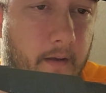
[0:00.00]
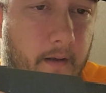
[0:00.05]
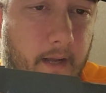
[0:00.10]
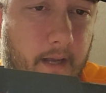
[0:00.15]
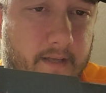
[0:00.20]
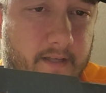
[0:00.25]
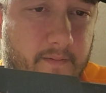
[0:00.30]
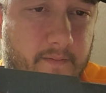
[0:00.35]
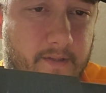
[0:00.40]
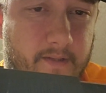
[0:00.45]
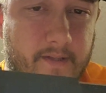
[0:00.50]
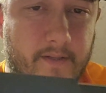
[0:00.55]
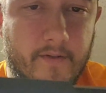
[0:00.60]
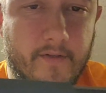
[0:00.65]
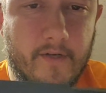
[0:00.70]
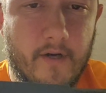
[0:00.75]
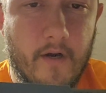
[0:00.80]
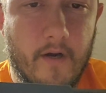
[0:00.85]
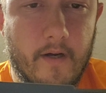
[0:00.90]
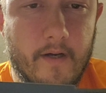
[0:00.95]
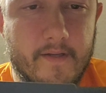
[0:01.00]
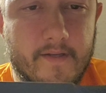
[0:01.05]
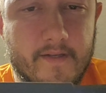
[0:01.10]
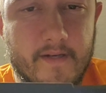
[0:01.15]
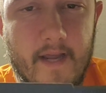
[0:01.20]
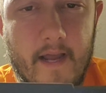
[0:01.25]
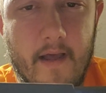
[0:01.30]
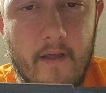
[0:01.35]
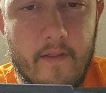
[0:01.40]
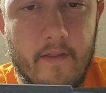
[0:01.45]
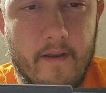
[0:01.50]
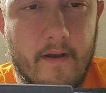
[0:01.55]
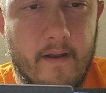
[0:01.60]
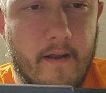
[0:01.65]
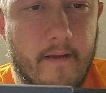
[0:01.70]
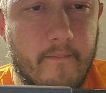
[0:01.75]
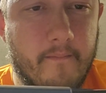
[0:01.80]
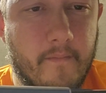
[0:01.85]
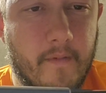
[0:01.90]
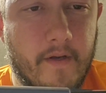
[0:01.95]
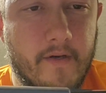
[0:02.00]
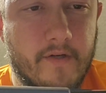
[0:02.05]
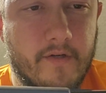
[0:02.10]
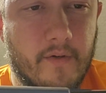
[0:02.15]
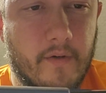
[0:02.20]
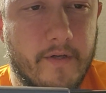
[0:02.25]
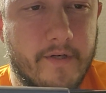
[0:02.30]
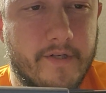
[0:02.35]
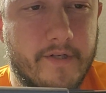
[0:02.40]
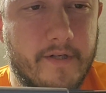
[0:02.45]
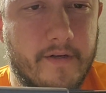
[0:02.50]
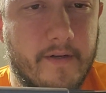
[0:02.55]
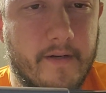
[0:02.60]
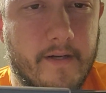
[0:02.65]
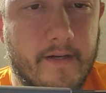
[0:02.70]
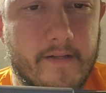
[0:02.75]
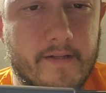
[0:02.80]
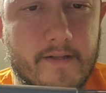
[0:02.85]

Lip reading: Got some still targets now that I enjoy shooting,